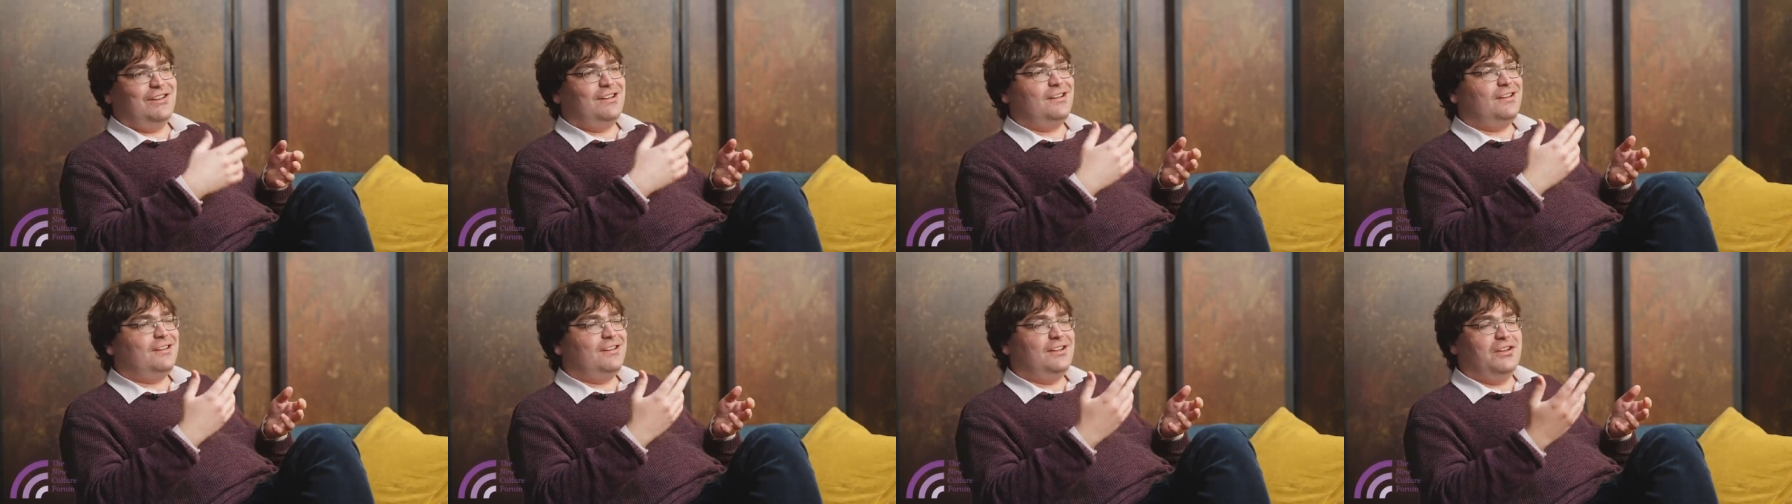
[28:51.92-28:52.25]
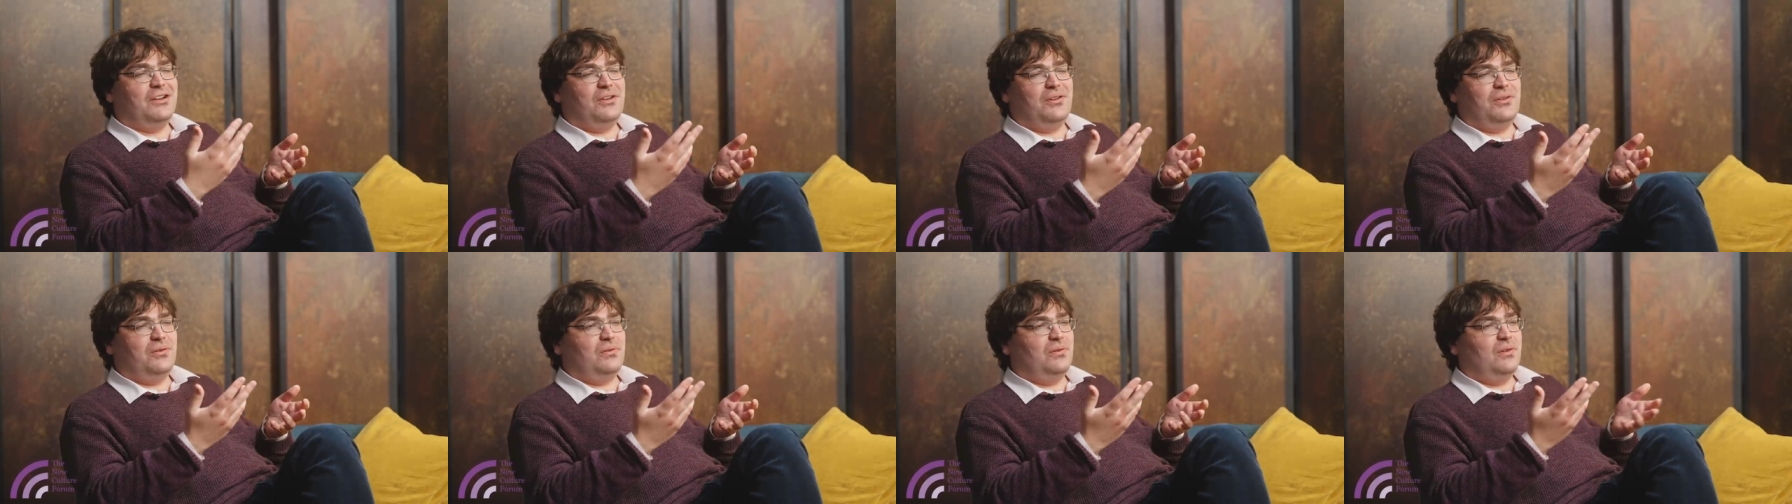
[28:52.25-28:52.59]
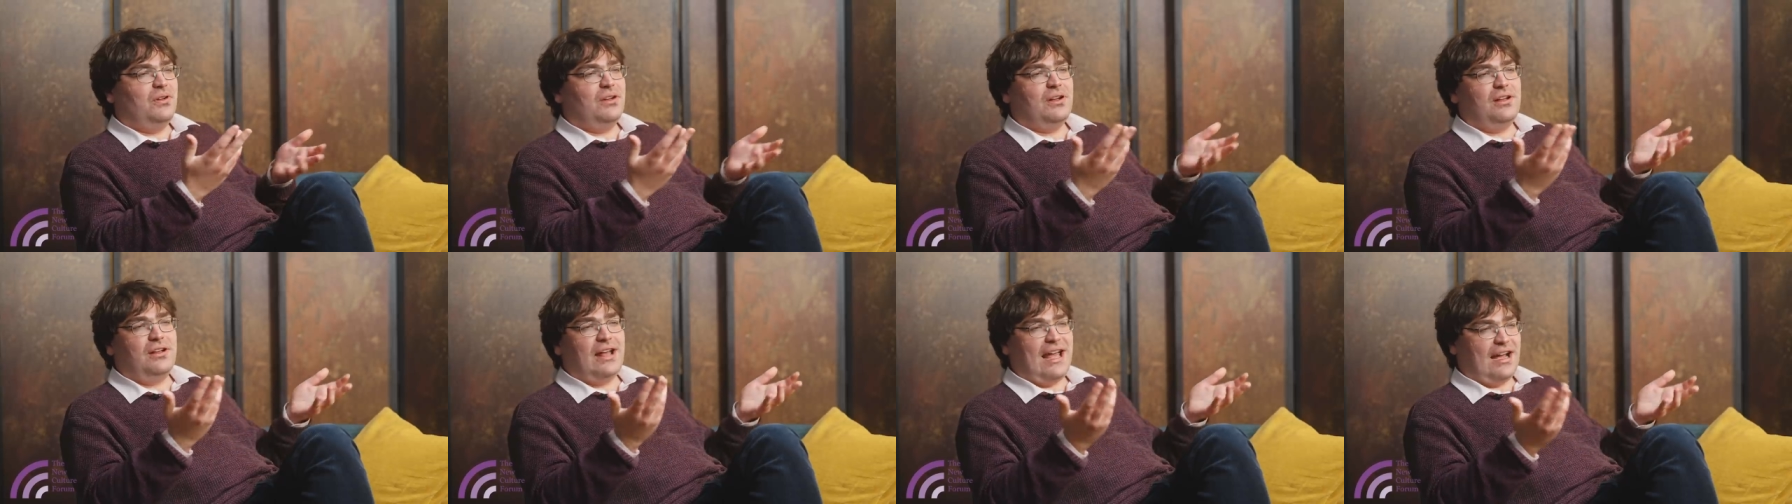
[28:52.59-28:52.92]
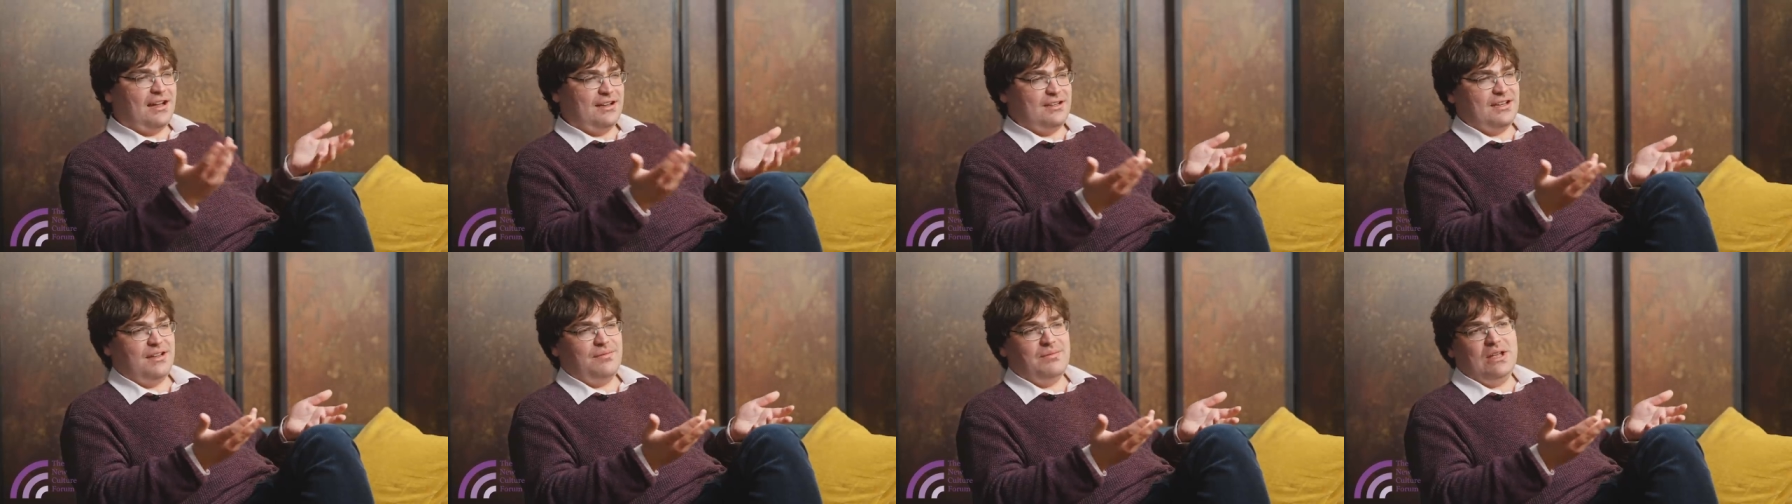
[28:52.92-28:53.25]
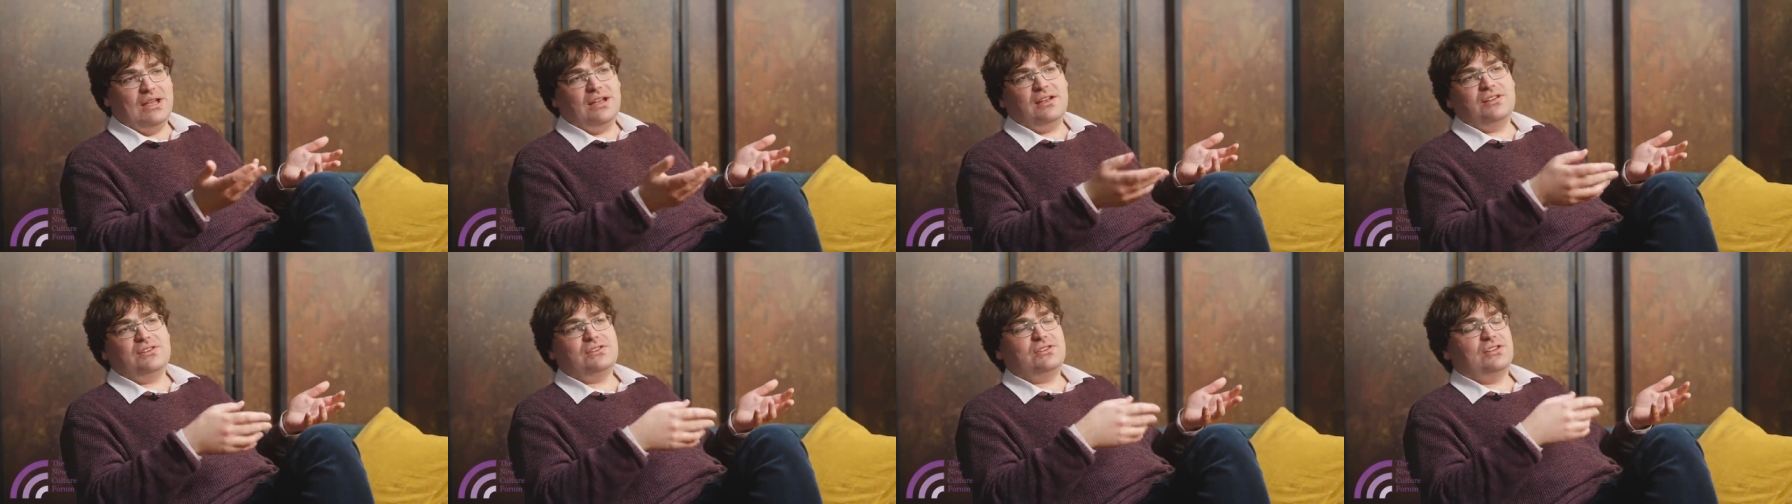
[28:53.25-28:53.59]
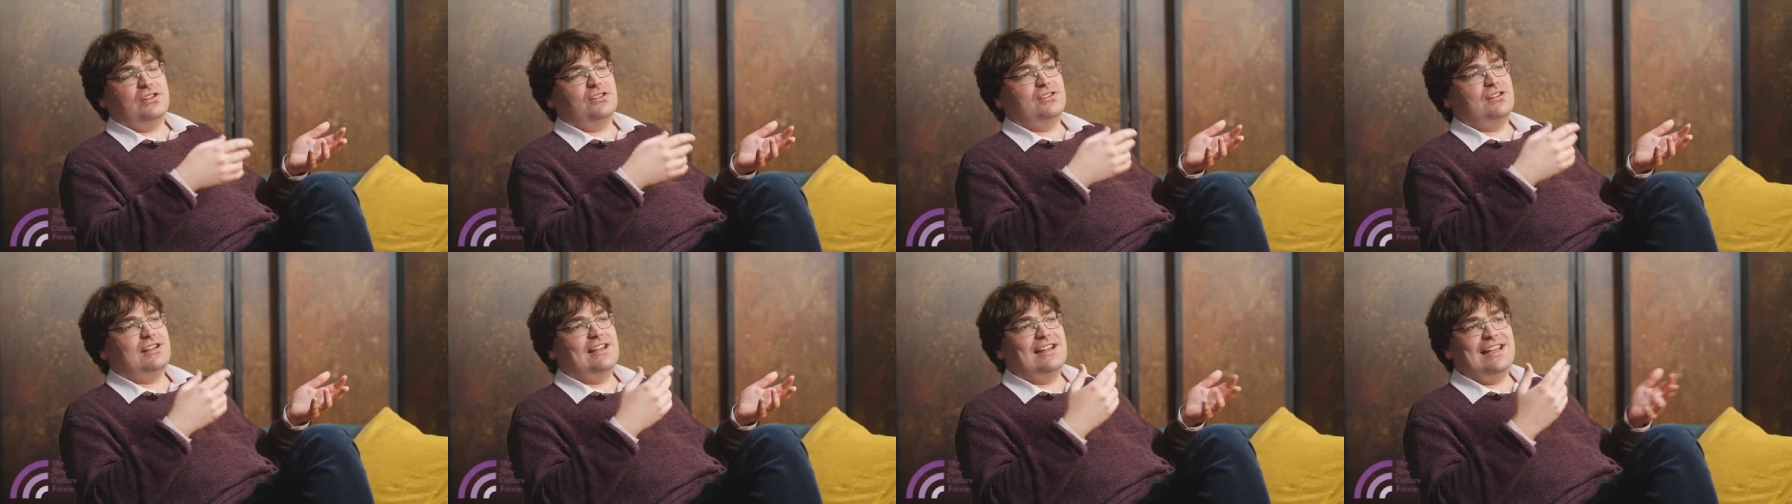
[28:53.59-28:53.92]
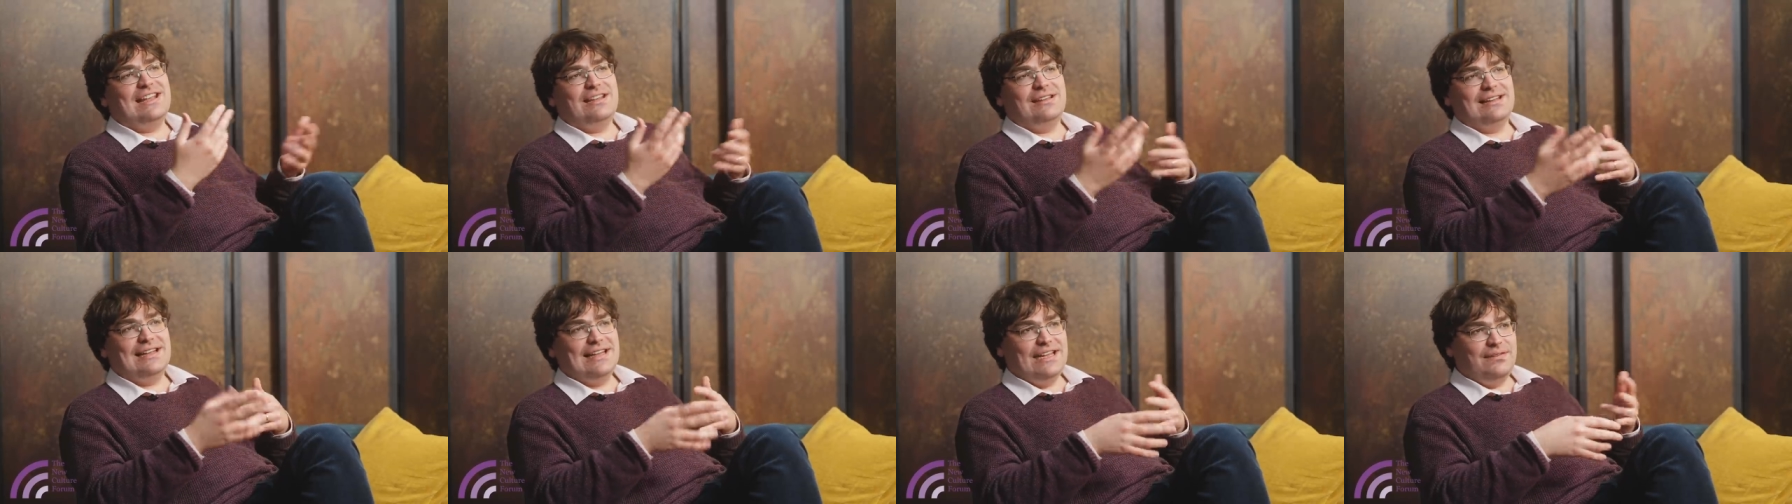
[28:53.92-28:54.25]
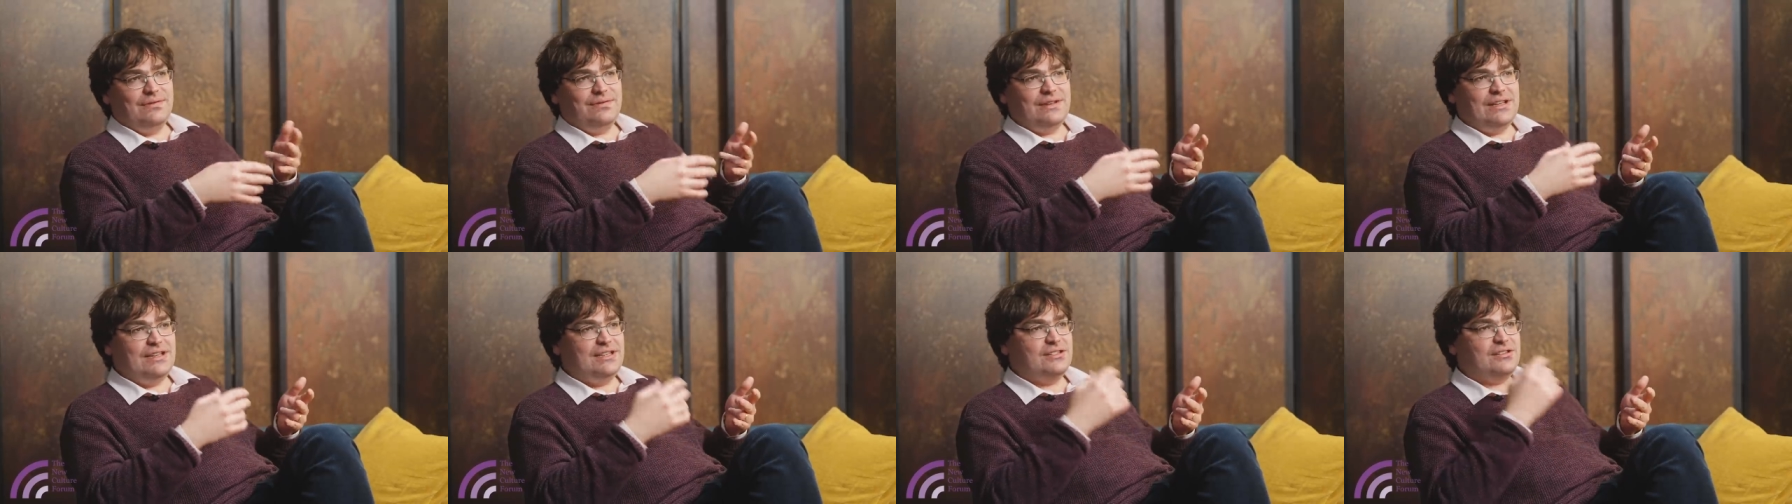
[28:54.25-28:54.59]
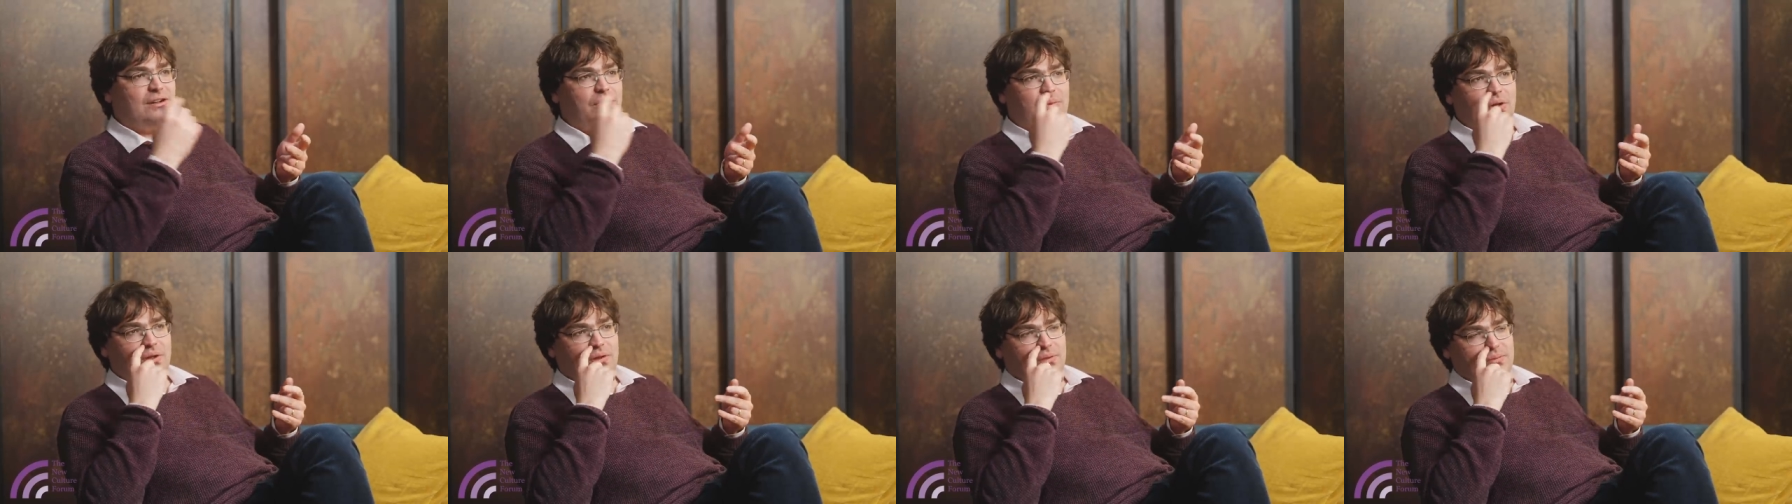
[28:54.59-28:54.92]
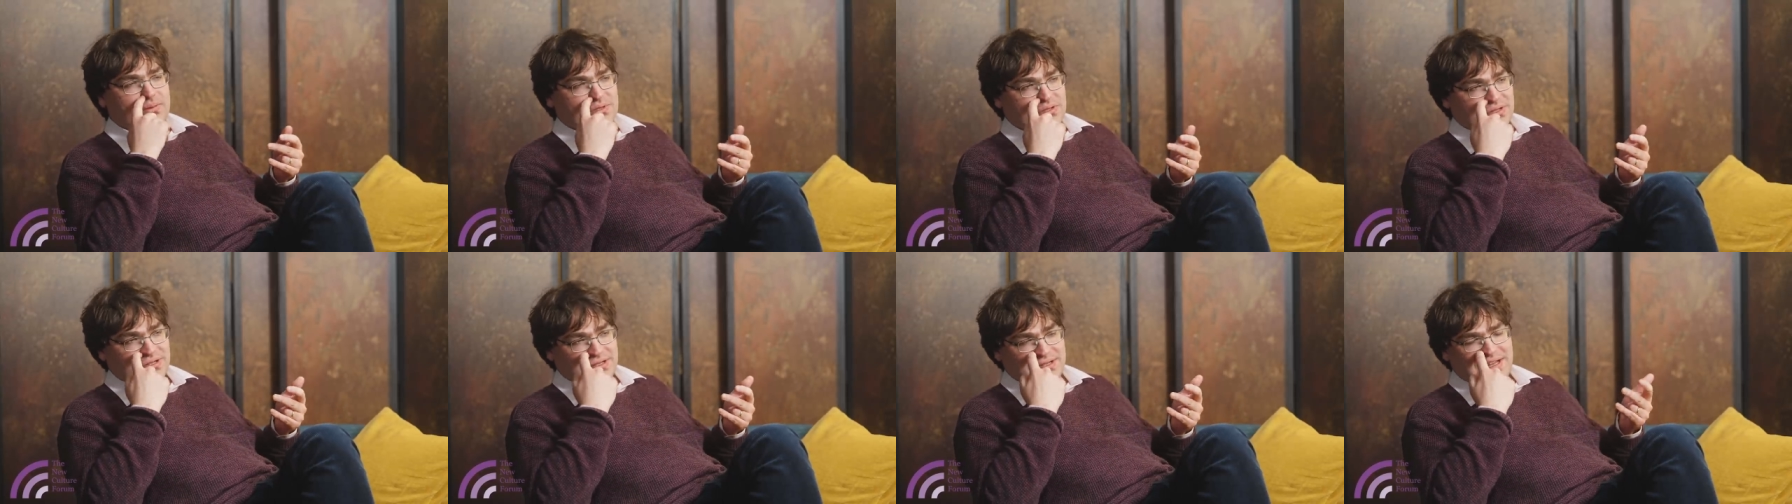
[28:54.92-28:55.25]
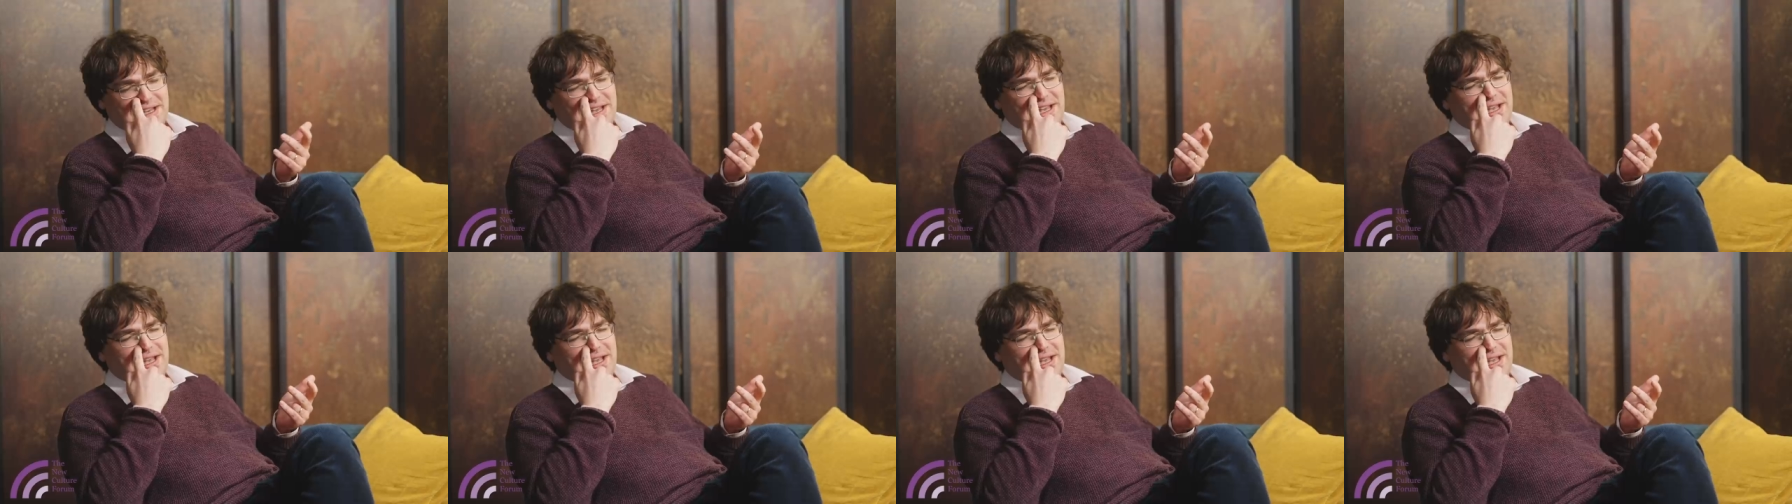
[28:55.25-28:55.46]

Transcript: you know, academics and leafy suburbs and